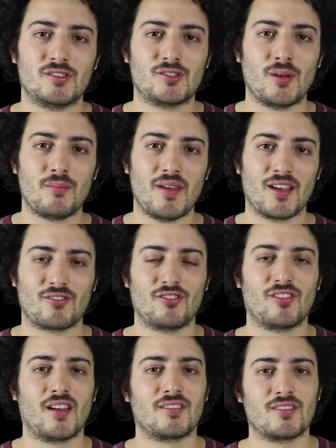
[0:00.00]
some
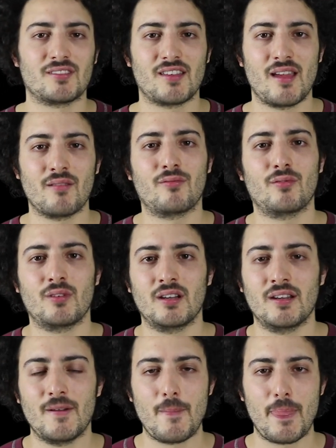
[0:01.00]
exercises
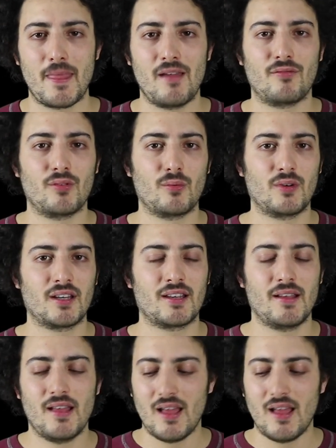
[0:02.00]
every week.